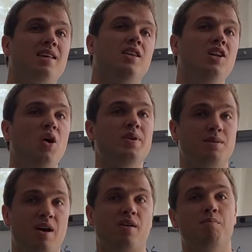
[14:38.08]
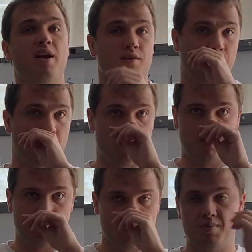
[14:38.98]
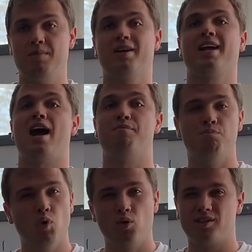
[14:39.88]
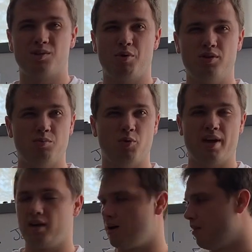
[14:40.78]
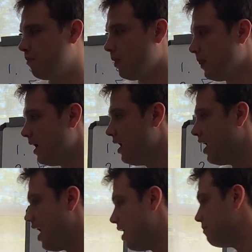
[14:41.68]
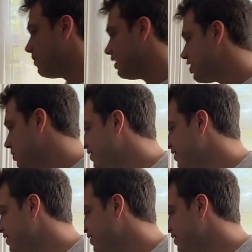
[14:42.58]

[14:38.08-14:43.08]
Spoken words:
the lowest amount of money for an item. So people are going to have more disposable income. In terms of